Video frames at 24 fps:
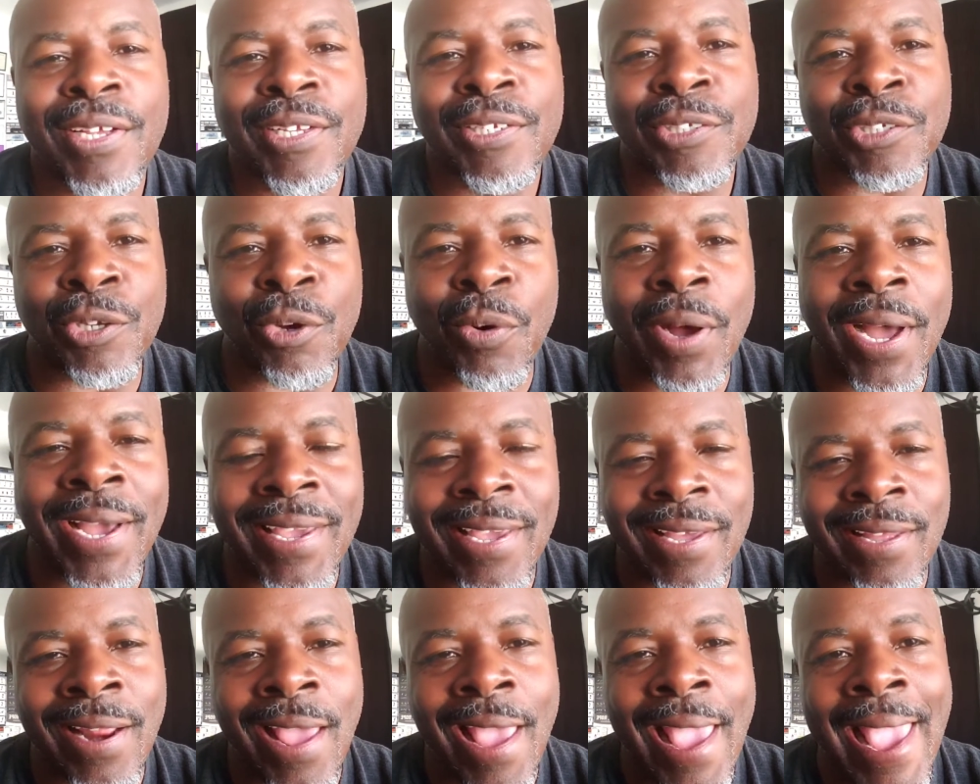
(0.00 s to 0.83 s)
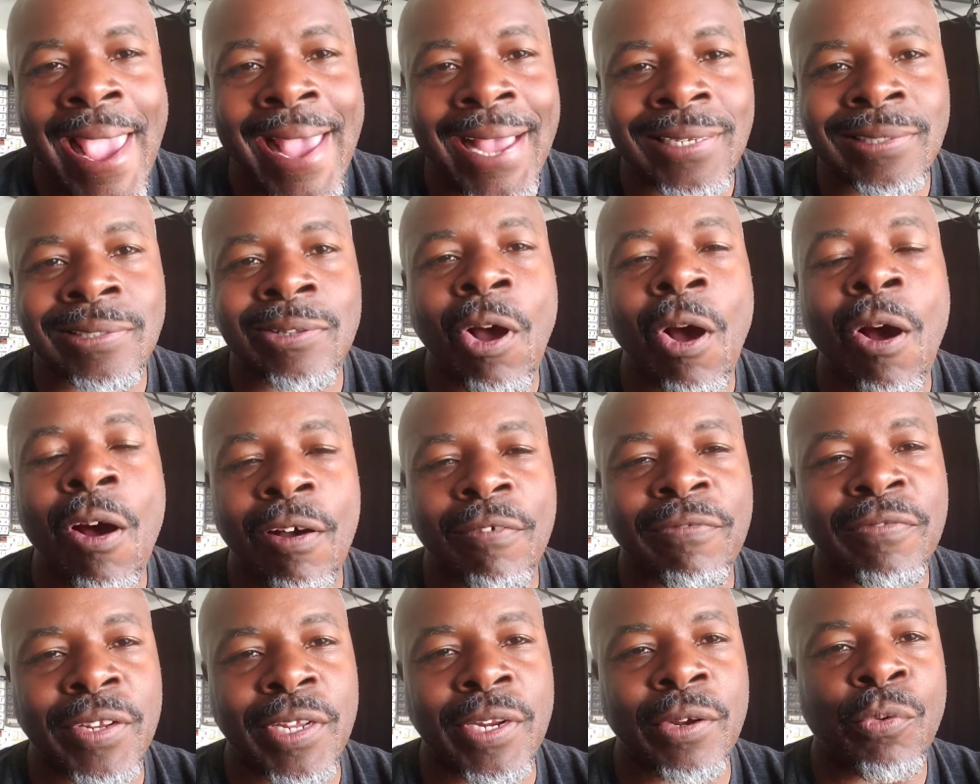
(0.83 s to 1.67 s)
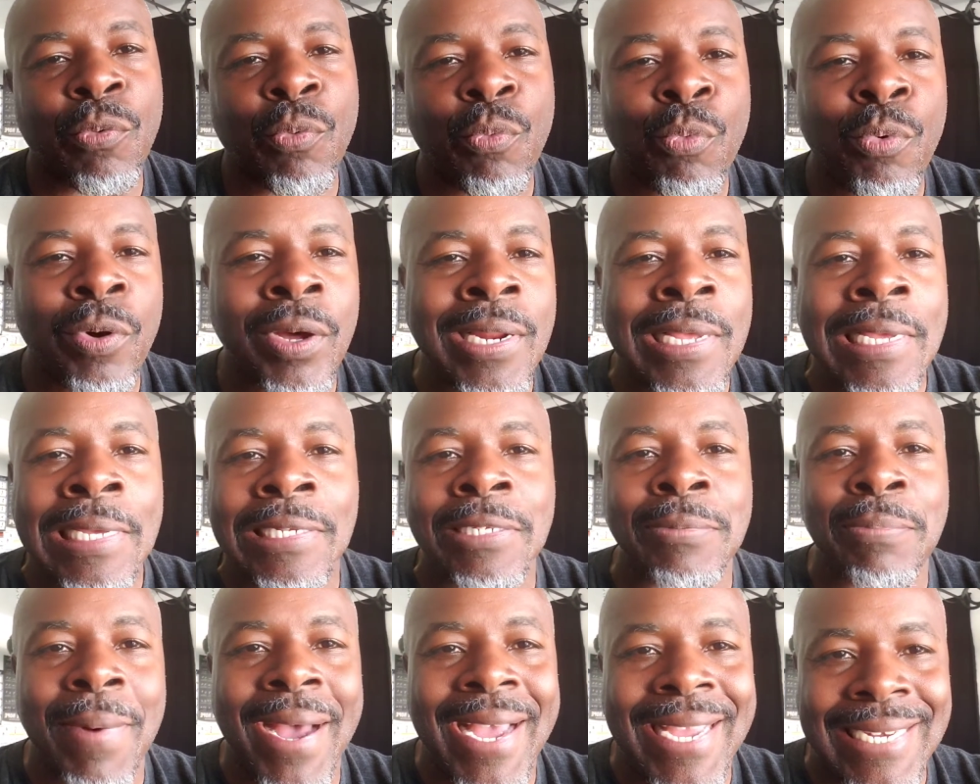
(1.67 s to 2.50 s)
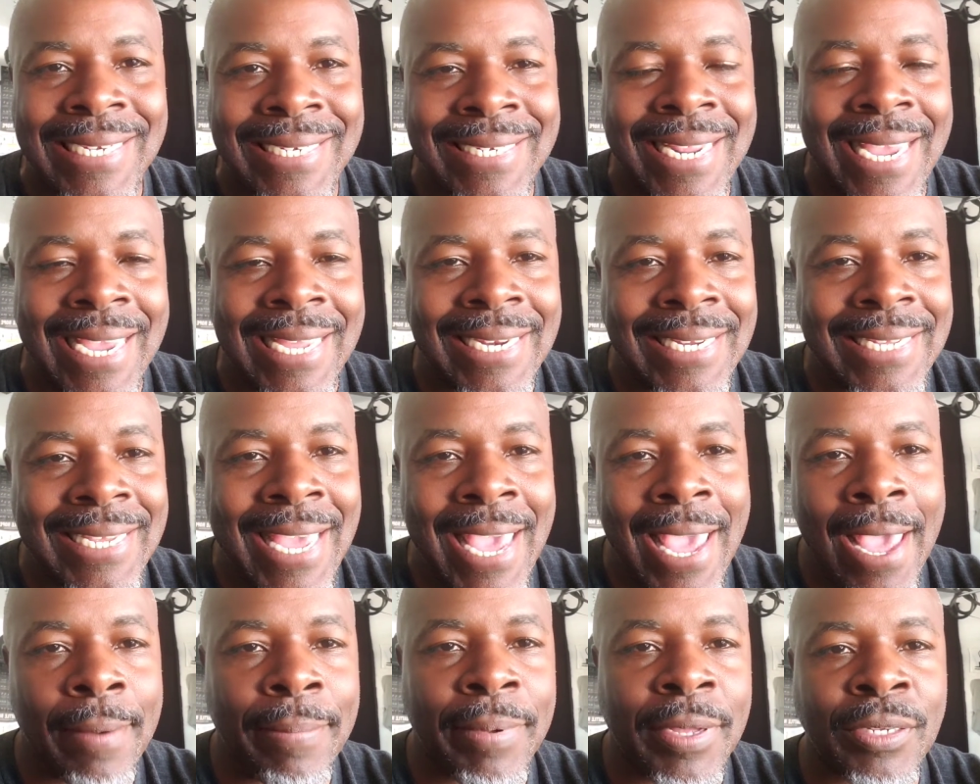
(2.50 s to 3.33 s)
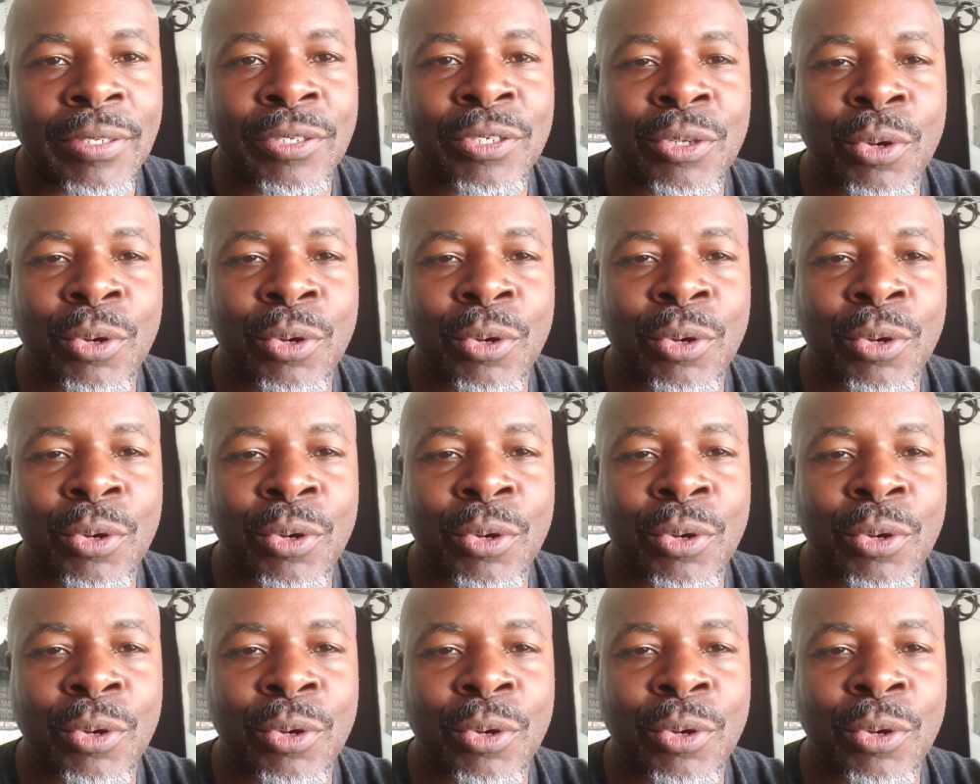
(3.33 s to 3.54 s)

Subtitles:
So I get asked often, what is my daily habit?